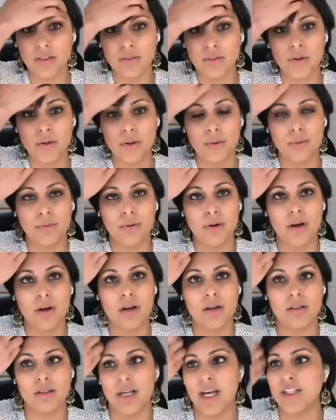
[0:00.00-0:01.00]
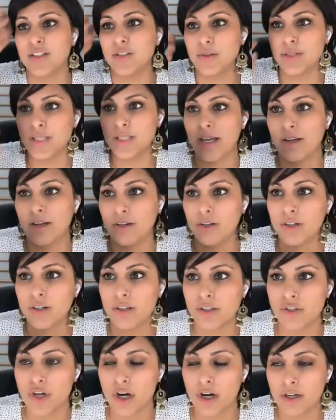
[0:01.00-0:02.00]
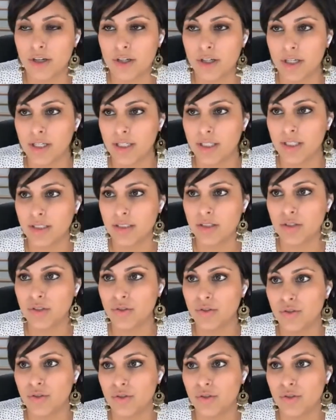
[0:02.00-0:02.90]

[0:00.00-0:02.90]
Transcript: You know, as you said, our current charter is,